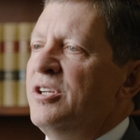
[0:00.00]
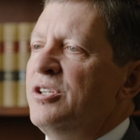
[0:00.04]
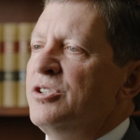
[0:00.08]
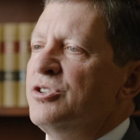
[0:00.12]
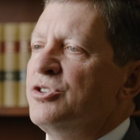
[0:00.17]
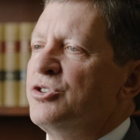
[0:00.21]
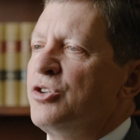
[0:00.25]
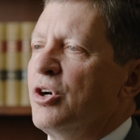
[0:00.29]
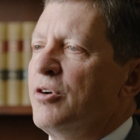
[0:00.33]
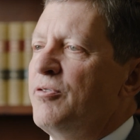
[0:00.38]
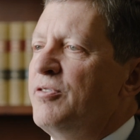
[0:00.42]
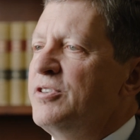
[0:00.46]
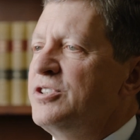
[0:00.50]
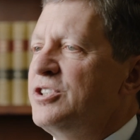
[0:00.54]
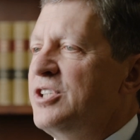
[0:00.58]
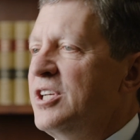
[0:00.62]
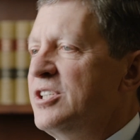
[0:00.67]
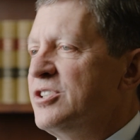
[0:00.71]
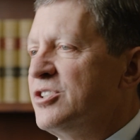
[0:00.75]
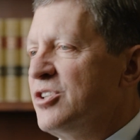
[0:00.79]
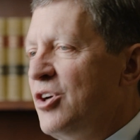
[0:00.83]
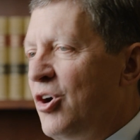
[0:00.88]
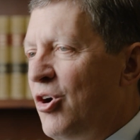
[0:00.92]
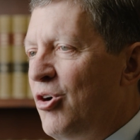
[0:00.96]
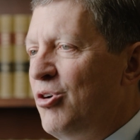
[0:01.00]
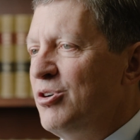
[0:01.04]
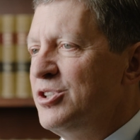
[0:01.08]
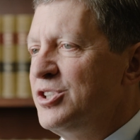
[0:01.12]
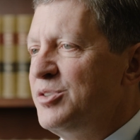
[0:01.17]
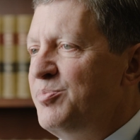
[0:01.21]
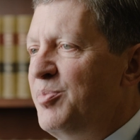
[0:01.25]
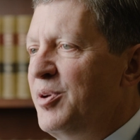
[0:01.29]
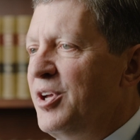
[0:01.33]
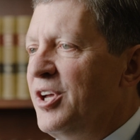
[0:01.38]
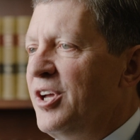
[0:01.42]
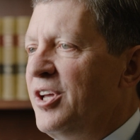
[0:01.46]
Service has always
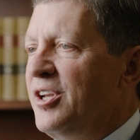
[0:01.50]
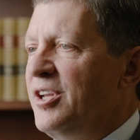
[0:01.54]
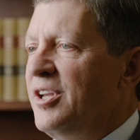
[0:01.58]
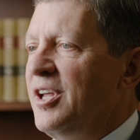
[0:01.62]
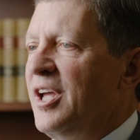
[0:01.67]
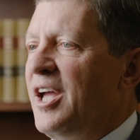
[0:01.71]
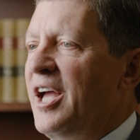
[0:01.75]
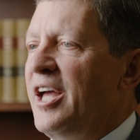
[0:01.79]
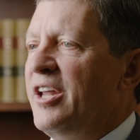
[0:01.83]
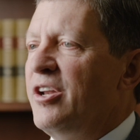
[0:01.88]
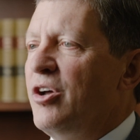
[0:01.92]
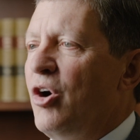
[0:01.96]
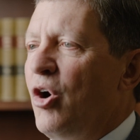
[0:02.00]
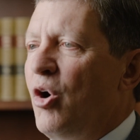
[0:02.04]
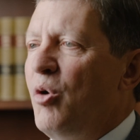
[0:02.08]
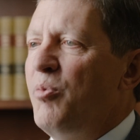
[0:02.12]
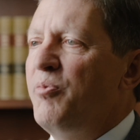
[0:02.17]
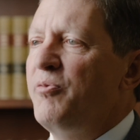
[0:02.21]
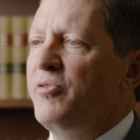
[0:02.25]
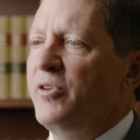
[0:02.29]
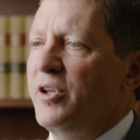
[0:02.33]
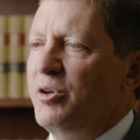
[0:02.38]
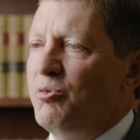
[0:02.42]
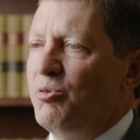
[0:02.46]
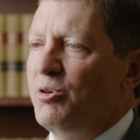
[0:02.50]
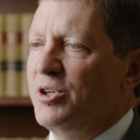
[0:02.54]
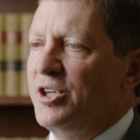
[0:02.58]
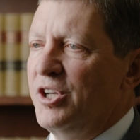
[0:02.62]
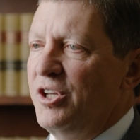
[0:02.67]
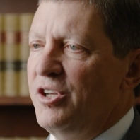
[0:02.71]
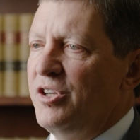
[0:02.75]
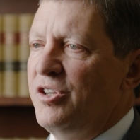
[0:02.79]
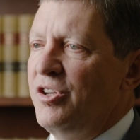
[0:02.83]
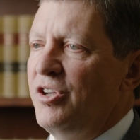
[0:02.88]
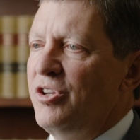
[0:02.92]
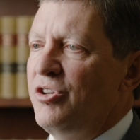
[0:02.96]
been, and hopefully will
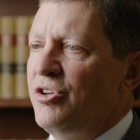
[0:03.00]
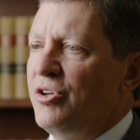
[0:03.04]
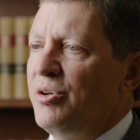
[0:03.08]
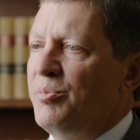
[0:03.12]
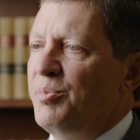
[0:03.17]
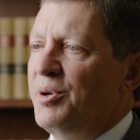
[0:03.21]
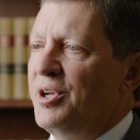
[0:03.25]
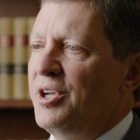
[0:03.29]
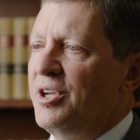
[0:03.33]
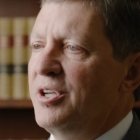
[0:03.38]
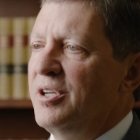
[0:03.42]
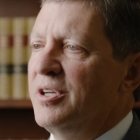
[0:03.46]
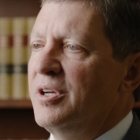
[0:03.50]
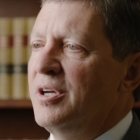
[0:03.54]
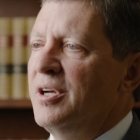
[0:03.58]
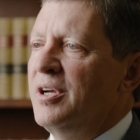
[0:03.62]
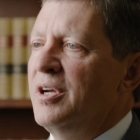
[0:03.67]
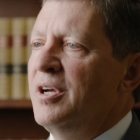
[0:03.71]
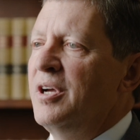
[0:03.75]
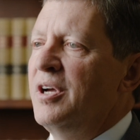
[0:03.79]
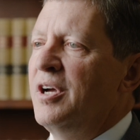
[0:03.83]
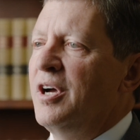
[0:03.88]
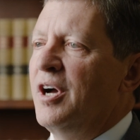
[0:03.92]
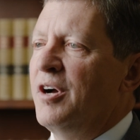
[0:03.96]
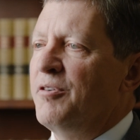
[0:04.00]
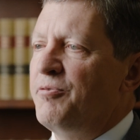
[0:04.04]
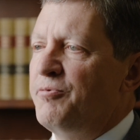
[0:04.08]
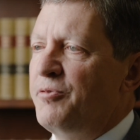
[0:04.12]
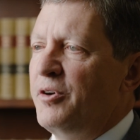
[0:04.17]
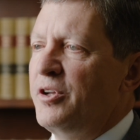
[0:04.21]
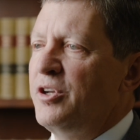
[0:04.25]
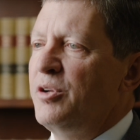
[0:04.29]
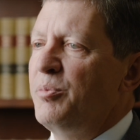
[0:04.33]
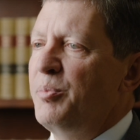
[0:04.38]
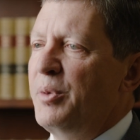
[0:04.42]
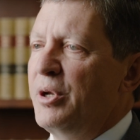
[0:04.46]
continue to be, a
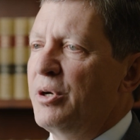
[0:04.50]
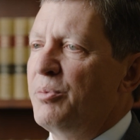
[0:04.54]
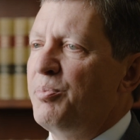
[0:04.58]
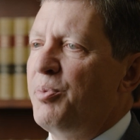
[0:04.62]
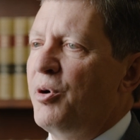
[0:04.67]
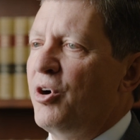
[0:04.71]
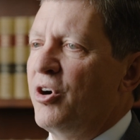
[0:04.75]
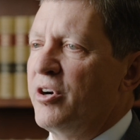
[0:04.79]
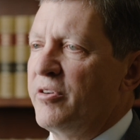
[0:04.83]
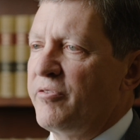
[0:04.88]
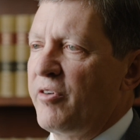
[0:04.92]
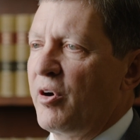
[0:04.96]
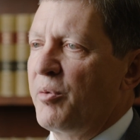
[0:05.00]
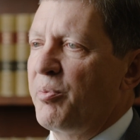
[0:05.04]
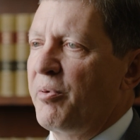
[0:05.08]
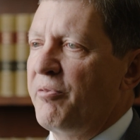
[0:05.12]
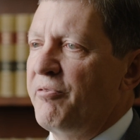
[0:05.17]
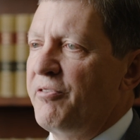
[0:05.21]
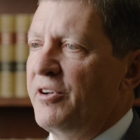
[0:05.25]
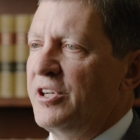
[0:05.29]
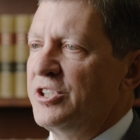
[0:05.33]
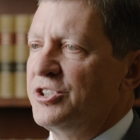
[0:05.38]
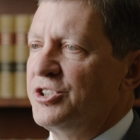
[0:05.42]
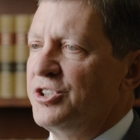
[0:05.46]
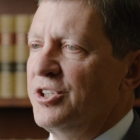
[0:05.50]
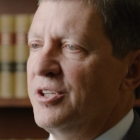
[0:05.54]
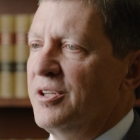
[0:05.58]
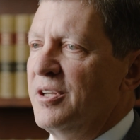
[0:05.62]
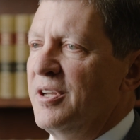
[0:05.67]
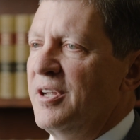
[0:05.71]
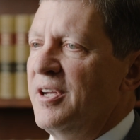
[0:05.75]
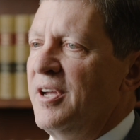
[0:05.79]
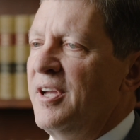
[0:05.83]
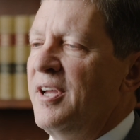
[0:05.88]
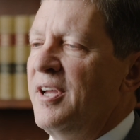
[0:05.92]
fundamental part of our profession.